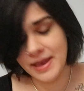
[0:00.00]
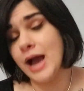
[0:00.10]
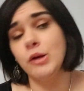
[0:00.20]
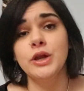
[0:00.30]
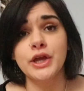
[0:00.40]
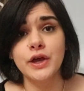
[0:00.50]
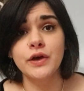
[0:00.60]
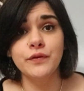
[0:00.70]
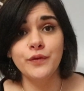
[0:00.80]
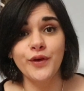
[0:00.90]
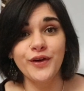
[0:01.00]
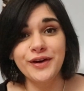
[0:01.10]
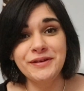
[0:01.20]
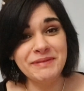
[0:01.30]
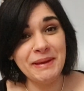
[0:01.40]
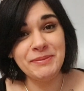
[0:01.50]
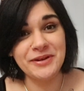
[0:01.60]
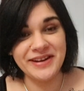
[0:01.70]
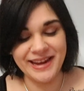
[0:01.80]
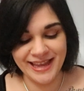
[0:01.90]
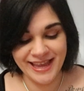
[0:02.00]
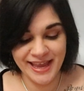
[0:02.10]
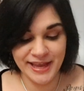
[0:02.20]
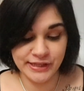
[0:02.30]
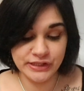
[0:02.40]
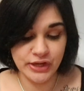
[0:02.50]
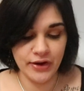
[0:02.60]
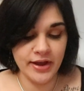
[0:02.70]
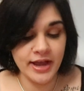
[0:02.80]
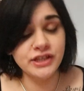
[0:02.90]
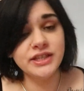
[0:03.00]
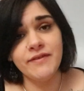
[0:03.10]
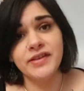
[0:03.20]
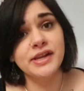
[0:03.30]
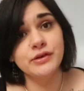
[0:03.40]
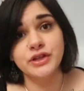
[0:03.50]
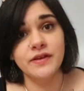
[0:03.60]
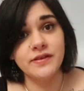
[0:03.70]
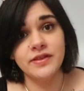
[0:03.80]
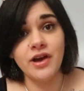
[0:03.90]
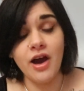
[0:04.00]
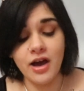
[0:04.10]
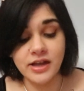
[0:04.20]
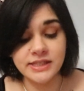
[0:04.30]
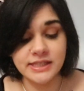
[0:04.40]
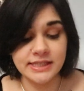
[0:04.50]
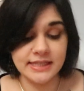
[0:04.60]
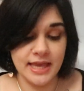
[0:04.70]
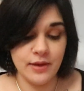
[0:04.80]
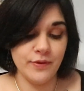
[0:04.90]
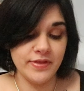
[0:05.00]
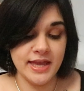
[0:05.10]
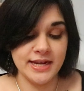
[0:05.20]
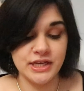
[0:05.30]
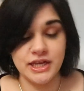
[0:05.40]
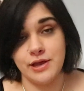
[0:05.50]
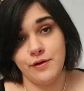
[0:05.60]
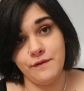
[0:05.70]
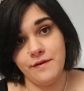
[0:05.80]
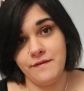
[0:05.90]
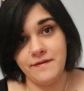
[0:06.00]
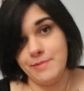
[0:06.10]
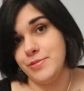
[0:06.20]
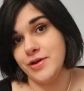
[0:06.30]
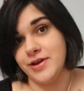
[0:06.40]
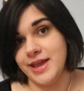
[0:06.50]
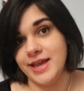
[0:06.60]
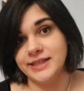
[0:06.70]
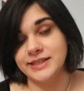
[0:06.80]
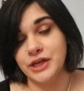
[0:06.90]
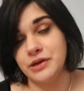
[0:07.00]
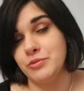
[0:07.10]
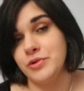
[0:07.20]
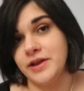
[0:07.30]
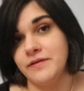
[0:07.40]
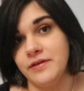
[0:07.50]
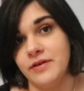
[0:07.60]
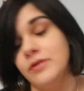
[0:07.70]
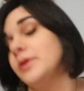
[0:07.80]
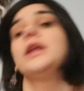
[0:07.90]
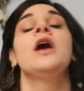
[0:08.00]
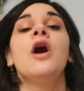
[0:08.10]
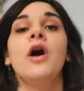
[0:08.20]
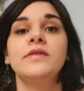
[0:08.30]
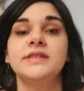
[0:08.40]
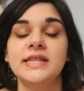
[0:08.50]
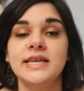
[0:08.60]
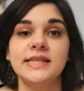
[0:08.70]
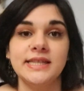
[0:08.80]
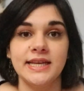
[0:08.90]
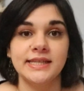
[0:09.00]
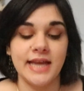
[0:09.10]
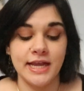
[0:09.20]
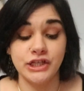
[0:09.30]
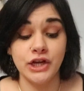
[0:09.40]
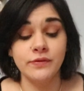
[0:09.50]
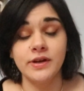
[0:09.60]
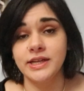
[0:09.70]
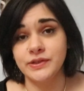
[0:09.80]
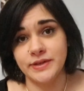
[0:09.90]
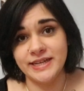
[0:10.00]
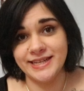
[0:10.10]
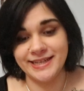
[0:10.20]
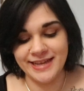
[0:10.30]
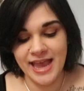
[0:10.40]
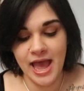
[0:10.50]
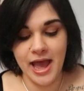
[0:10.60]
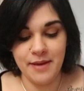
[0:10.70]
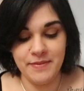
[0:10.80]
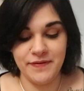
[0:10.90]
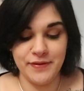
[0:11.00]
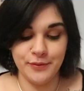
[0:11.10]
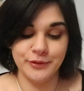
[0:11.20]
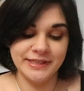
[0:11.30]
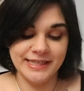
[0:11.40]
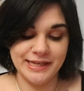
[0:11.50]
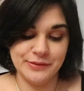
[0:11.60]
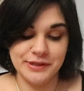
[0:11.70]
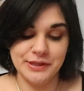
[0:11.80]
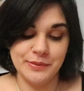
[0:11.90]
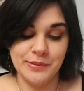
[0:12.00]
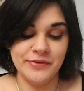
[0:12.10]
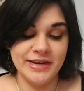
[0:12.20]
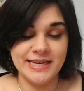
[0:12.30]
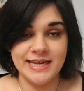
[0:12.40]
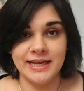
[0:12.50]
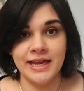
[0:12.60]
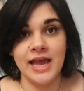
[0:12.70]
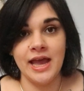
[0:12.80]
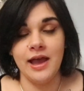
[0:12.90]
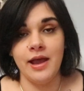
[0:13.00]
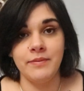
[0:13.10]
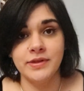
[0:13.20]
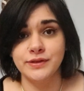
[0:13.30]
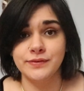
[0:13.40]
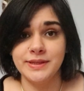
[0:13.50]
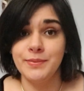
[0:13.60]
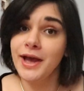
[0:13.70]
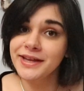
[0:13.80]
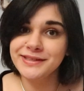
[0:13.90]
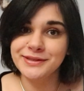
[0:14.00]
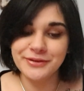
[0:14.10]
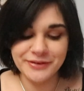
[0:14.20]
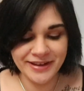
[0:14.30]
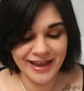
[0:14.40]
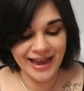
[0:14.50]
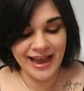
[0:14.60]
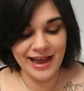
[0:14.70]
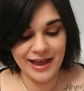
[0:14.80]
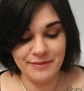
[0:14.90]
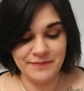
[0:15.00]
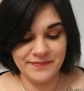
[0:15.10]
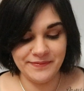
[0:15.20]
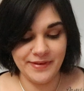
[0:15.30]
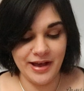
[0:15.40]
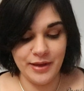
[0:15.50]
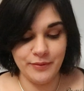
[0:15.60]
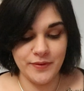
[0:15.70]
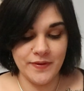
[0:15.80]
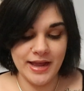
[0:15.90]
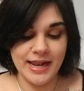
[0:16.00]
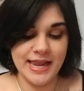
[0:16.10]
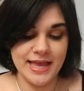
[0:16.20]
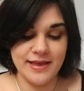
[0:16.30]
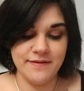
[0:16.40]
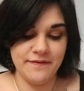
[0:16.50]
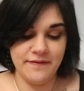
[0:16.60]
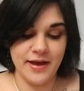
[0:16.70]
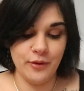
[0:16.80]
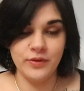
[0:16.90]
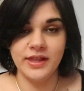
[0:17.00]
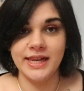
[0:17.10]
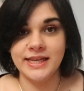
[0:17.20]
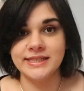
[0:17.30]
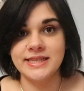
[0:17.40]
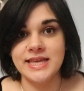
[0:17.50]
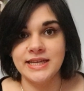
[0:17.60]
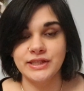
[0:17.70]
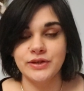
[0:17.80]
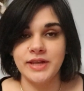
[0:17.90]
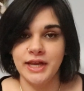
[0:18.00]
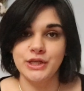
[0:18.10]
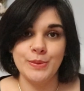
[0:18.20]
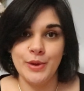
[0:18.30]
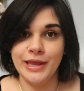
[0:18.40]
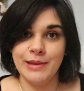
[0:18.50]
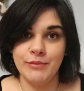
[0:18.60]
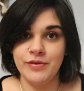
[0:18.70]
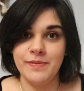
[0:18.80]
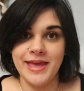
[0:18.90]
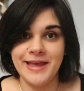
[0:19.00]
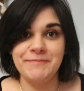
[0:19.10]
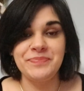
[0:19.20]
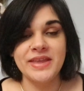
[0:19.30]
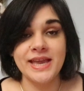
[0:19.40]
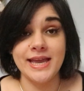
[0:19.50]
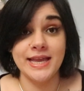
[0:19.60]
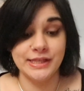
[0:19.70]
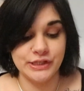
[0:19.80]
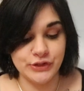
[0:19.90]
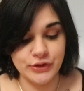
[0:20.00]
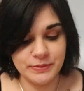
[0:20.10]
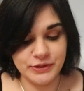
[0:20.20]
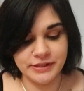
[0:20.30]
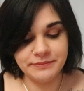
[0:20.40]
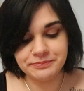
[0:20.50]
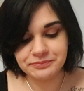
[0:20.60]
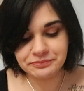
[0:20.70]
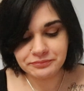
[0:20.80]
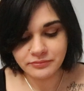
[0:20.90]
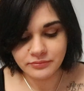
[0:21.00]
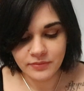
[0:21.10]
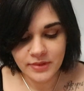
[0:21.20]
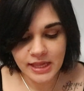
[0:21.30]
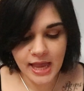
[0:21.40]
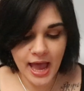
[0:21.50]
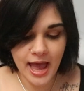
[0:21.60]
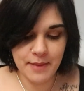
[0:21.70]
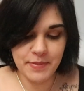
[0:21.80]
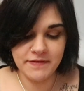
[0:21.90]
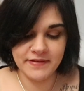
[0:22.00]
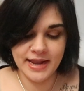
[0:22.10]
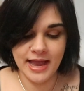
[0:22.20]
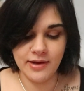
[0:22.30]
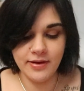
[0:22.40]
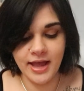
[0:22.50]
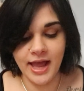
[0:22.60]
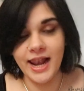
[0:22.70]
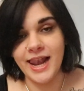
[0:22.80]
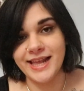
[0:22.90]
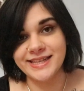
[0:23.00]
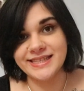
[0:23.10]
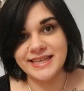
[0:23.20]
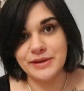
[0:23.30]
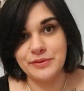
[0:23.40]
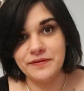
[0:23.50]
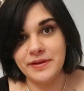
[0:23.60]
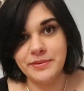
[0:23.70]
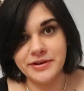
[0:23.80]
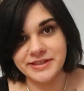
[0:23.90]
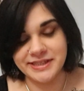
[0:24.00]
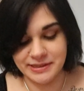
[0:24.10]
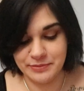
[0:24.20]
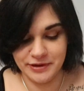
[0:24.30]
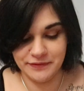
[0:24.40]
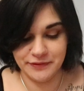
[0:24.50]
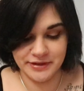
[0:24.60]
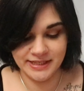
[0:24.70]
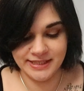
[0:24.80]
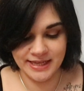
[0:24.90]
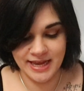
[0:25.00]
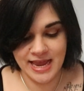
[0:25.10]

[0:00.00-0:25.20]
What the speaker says: outlook for February. So just having a little shuffle of the cards to see what the energy of February is going to bring for everyone. Obviously this is a generalized reading. If you wanted a one-to-one reading, that's obviously personal. I will leave all the links and things that you need to book in with me in the description. But for now, let's see what February is going to bring for us.